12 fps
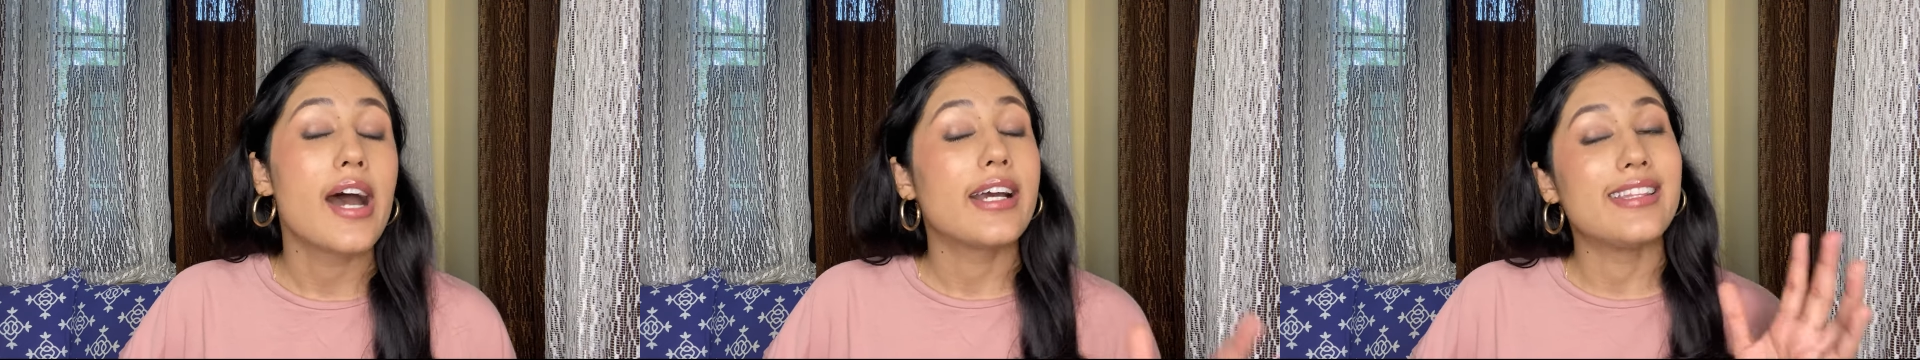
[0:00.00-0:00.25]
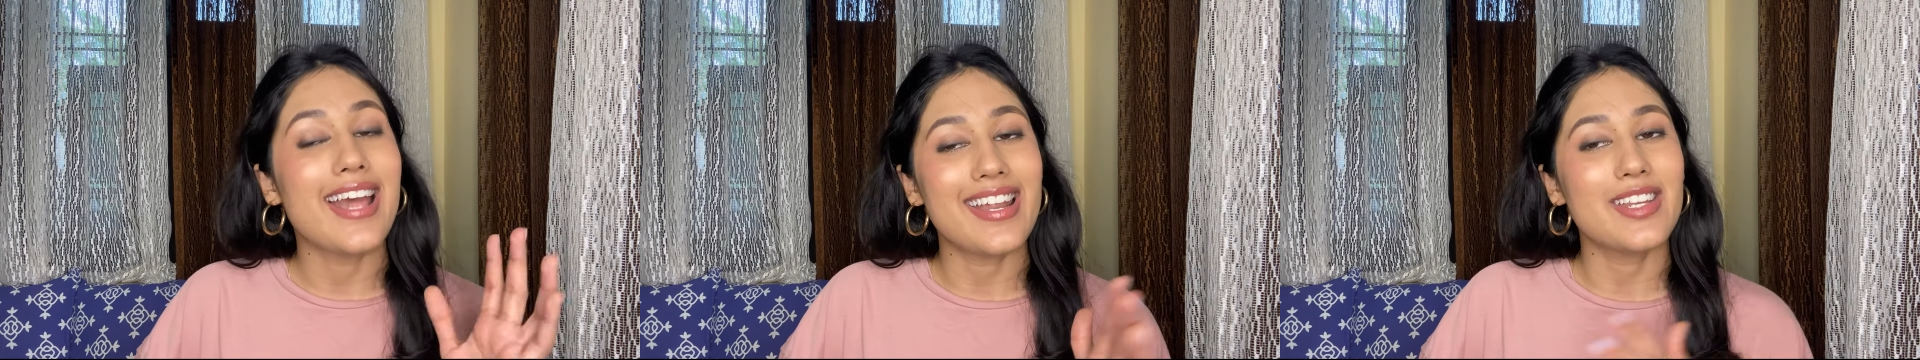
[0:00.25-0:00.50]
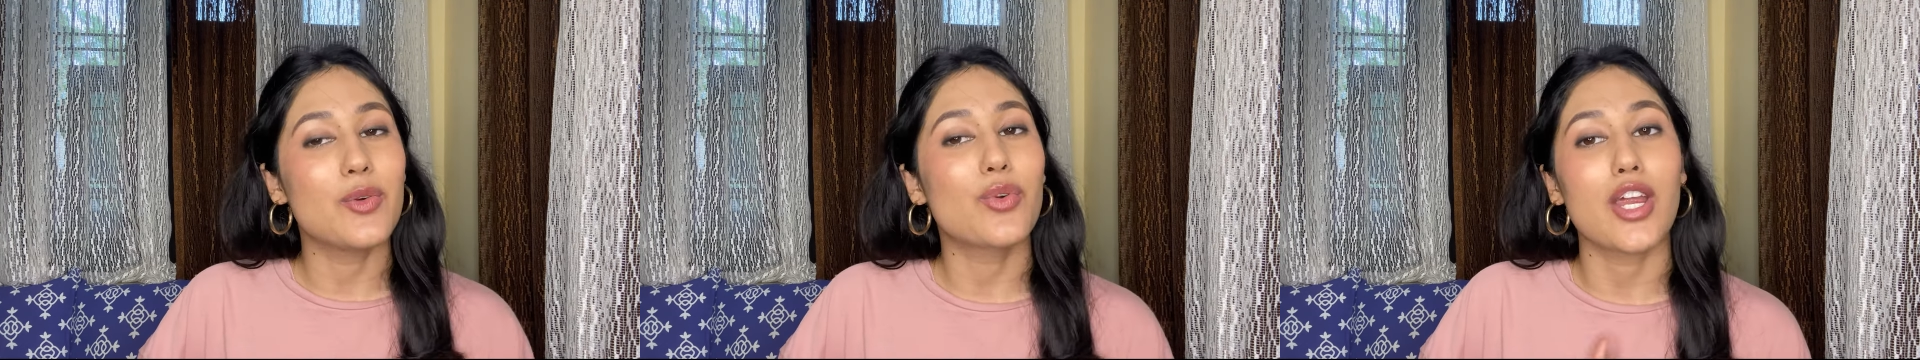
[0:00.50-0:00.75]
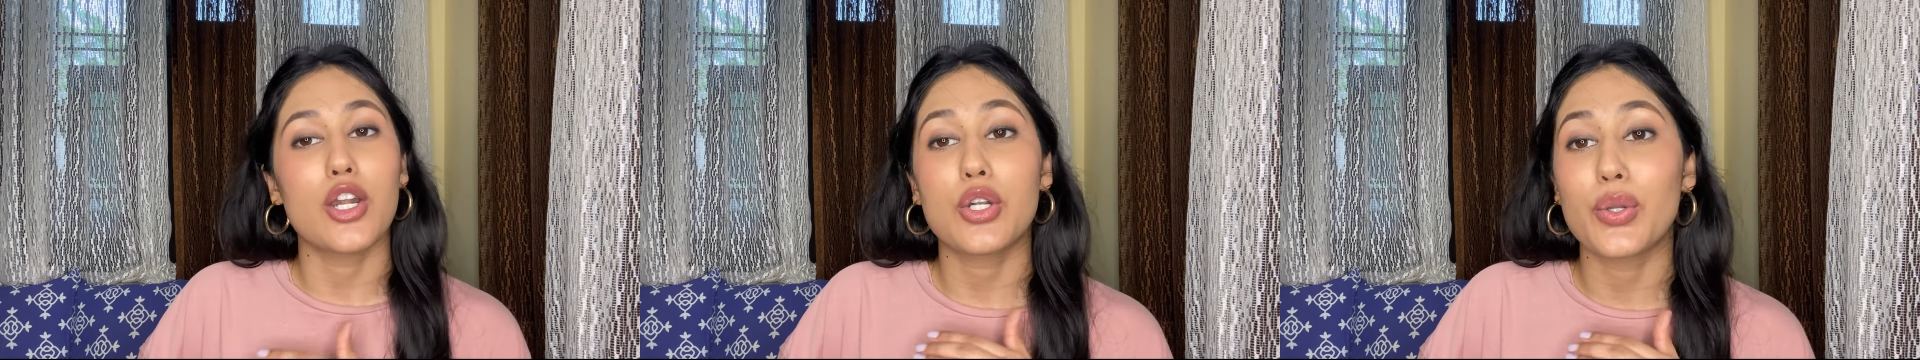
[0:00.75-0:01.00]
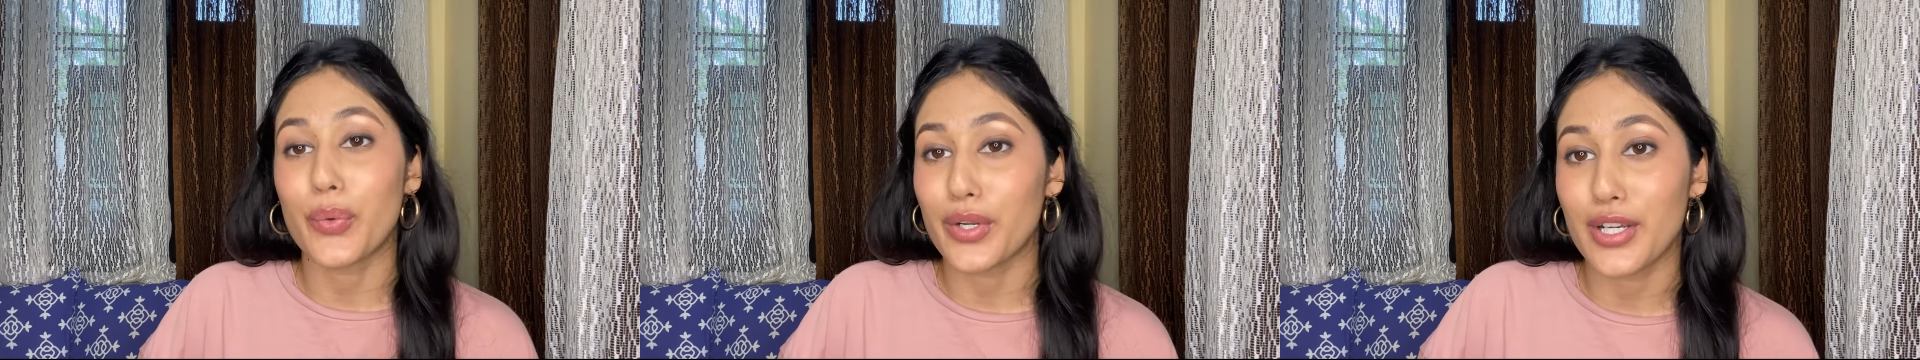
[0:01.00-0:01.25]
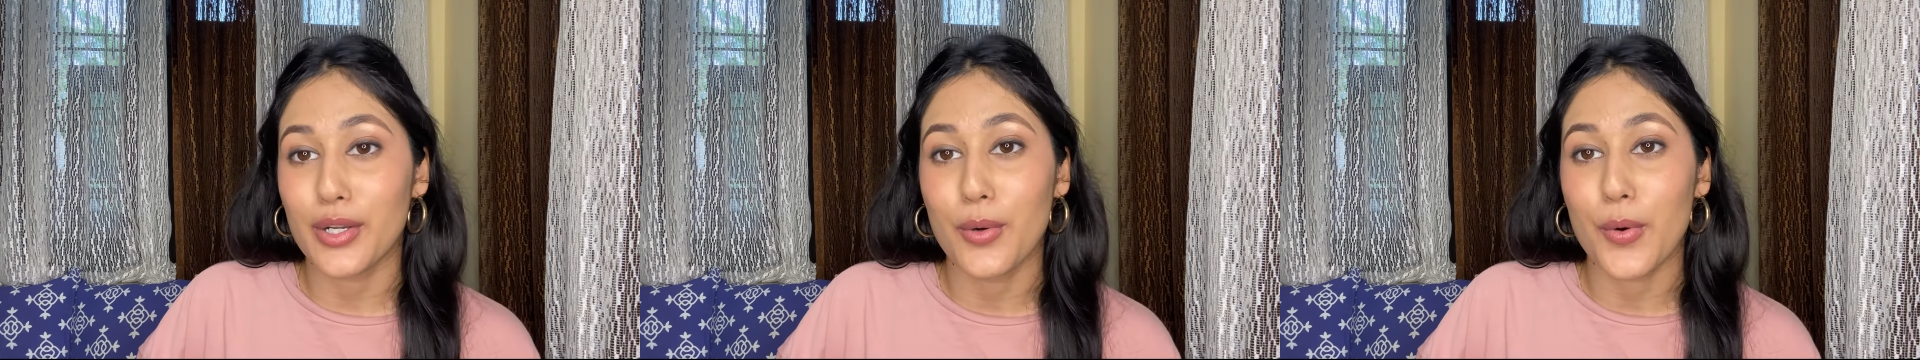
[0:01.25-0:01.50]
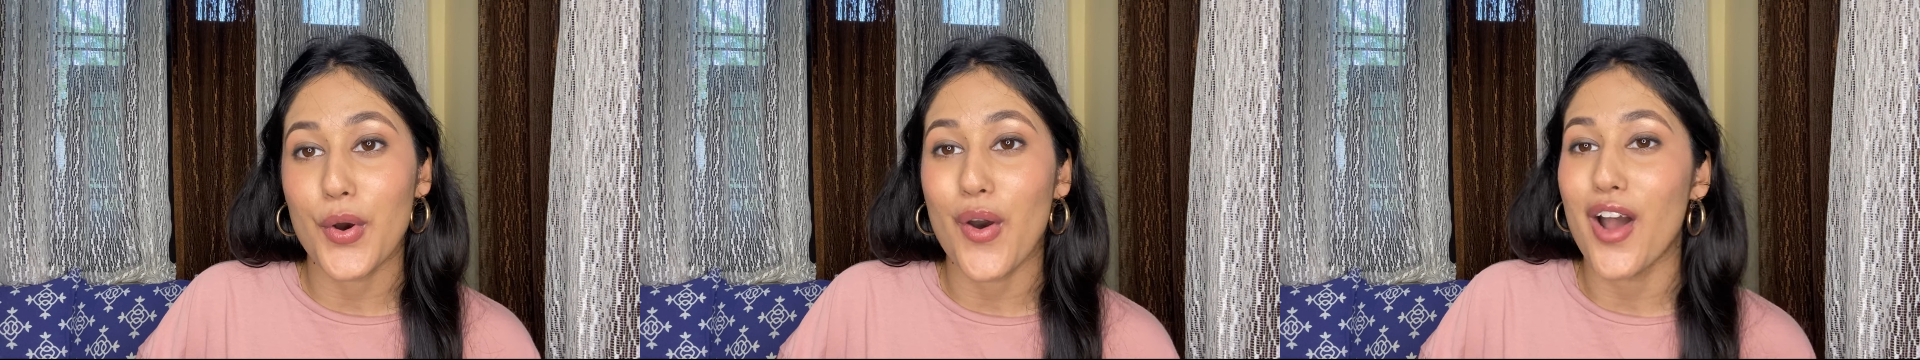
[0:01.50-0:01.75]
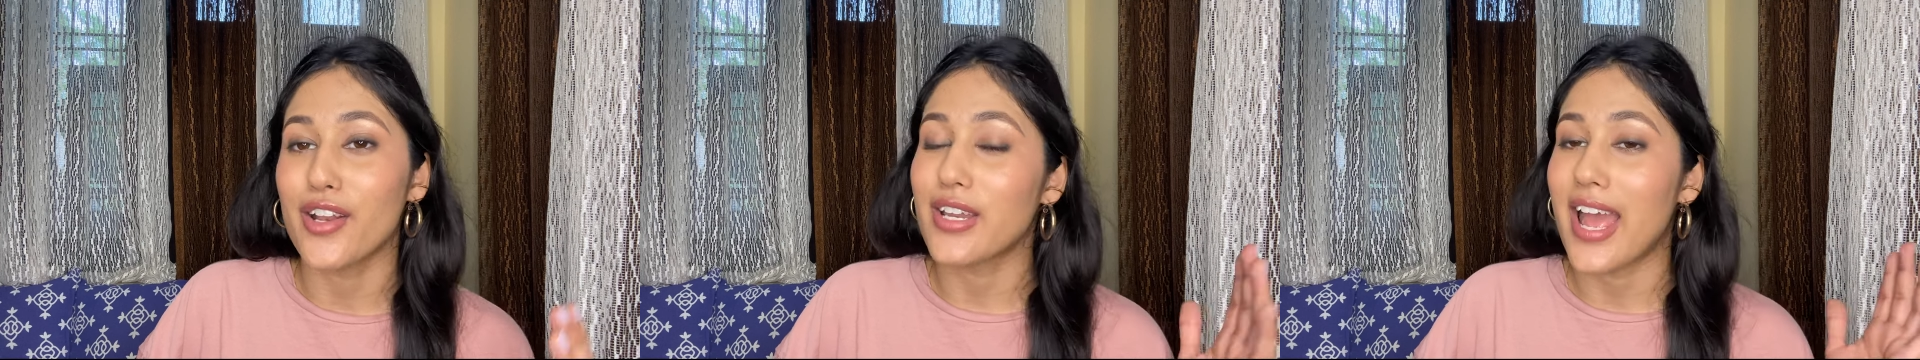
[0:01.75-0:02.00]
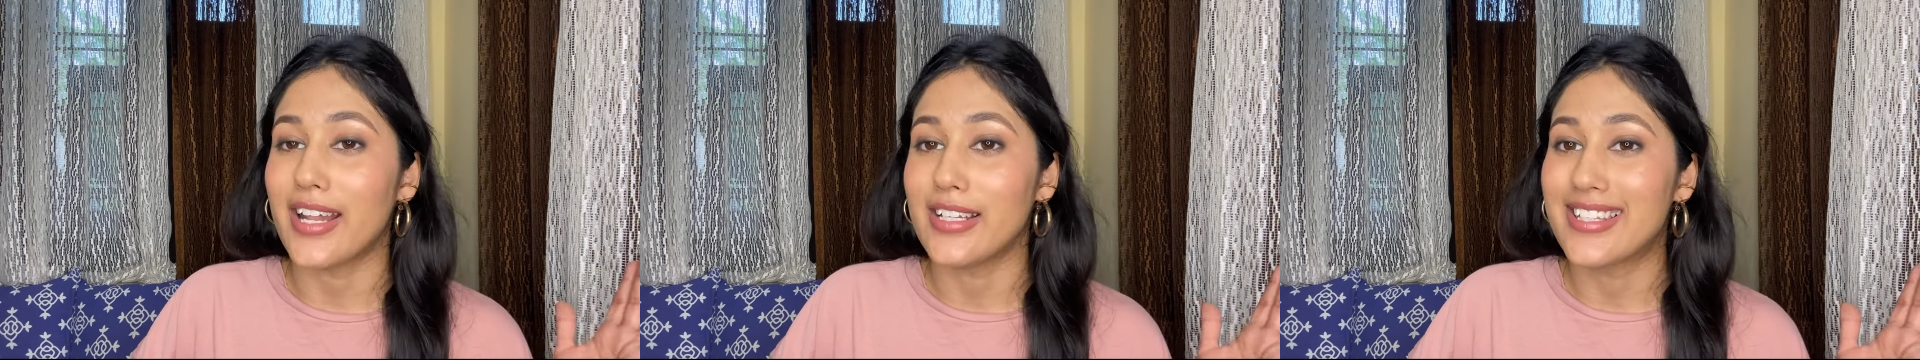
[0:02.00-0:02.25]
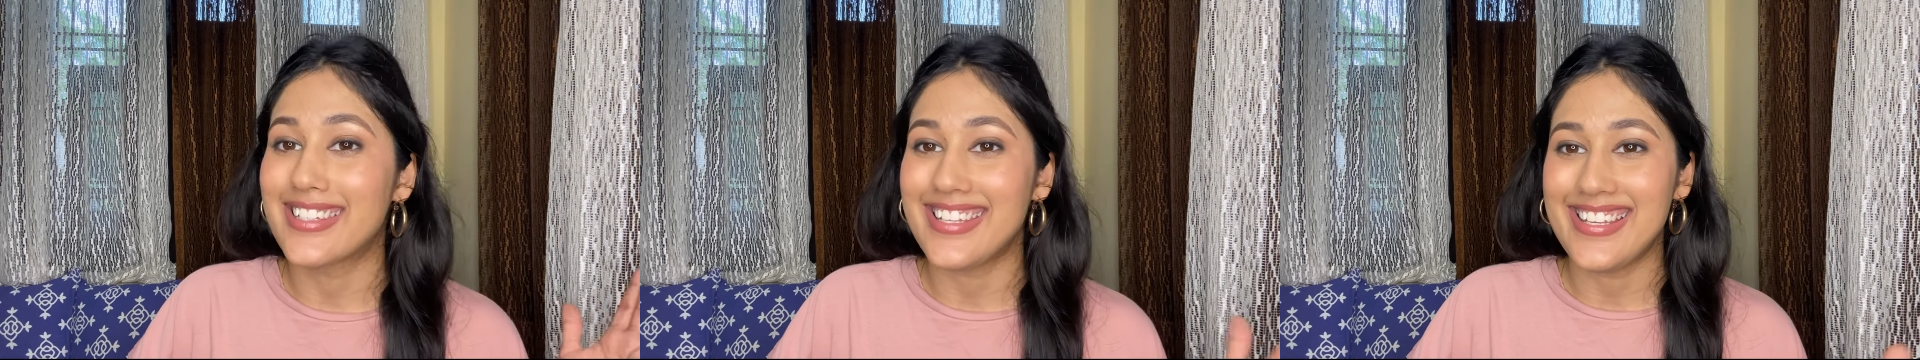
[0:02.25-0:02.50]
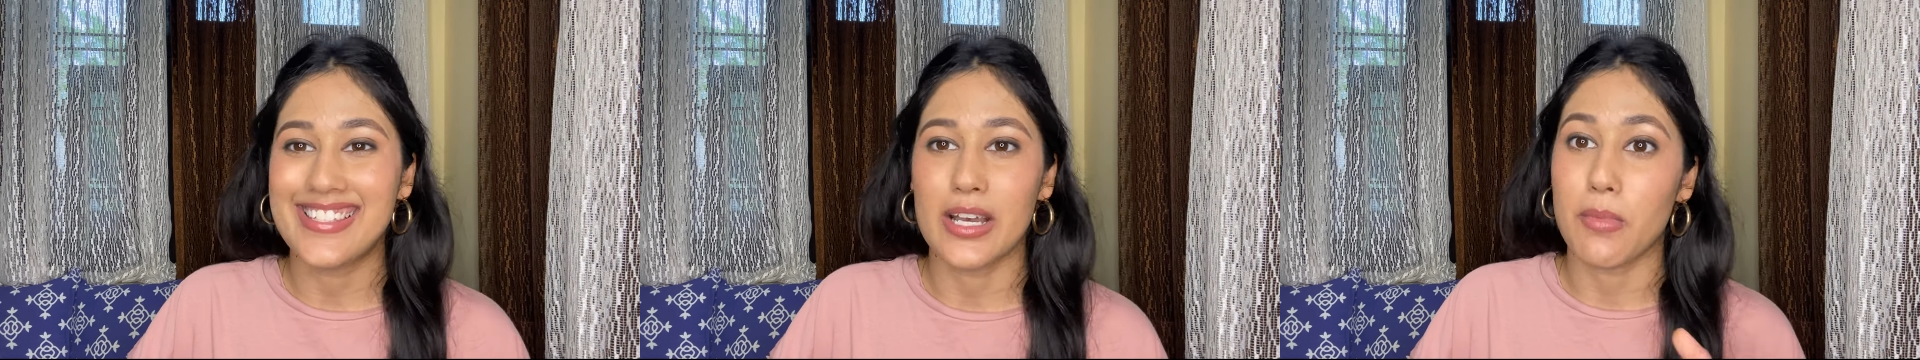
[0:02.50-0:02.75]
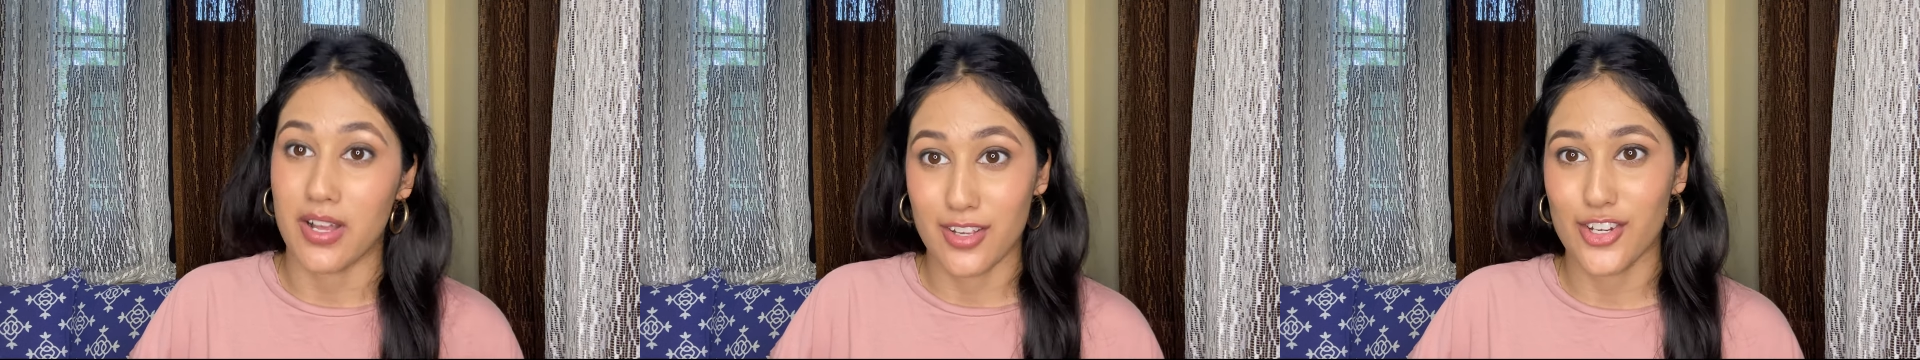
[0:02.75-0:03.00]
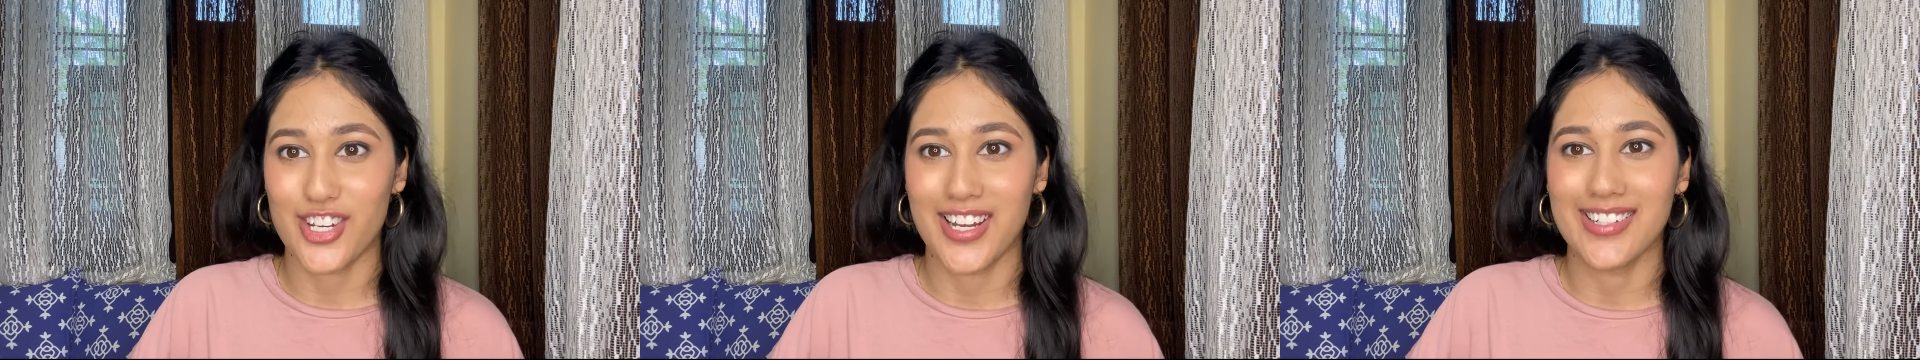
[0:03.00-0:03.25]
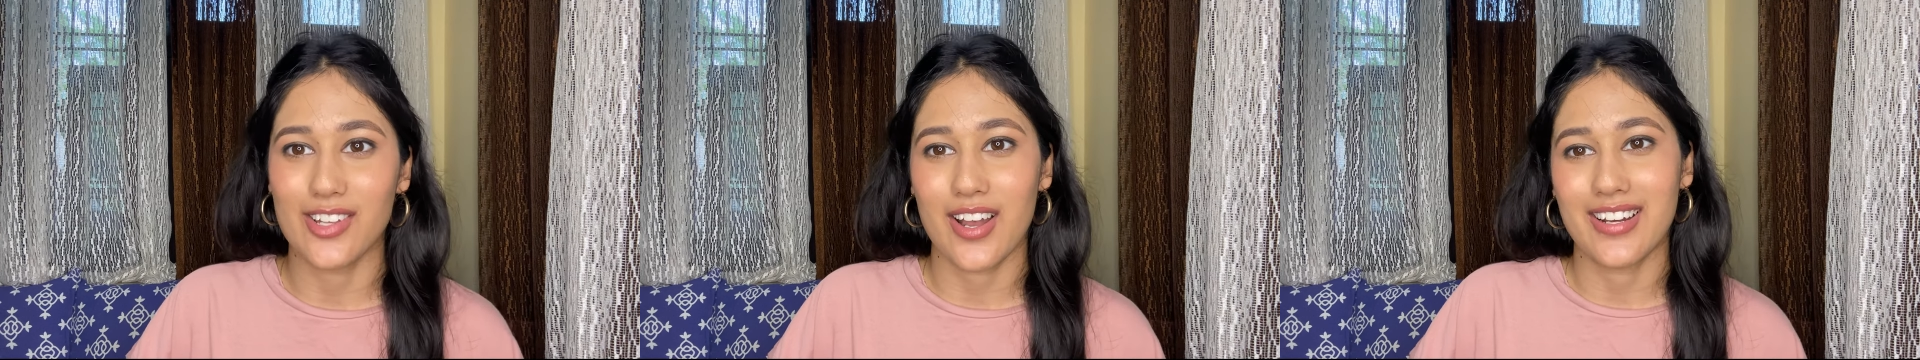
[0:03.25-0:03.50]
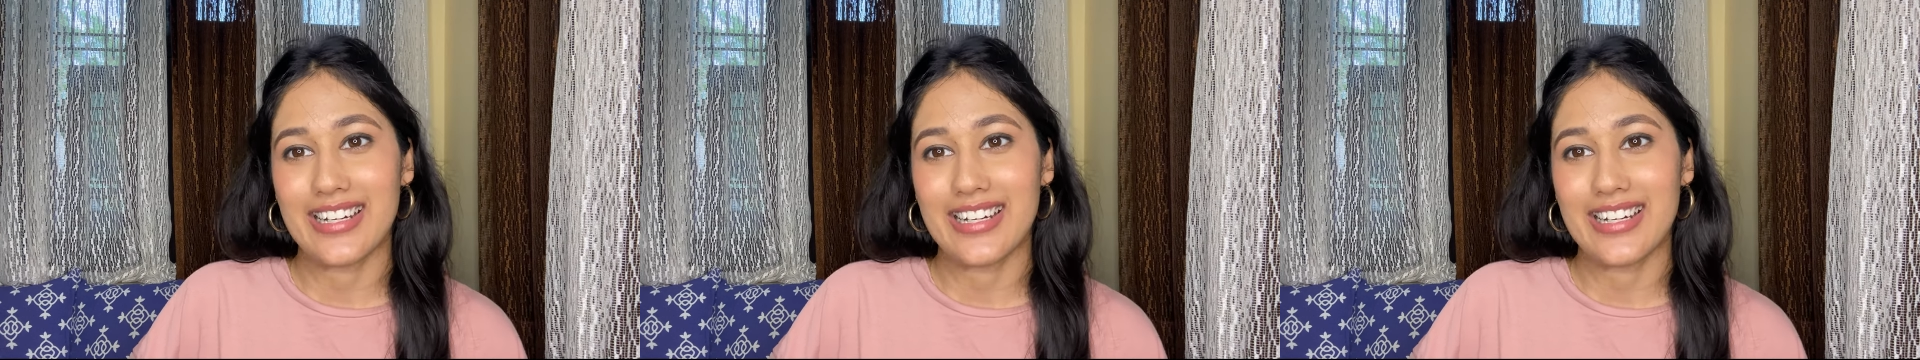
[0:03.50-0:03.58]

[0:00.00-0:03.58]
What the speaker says: then you can totally go on and see some other shades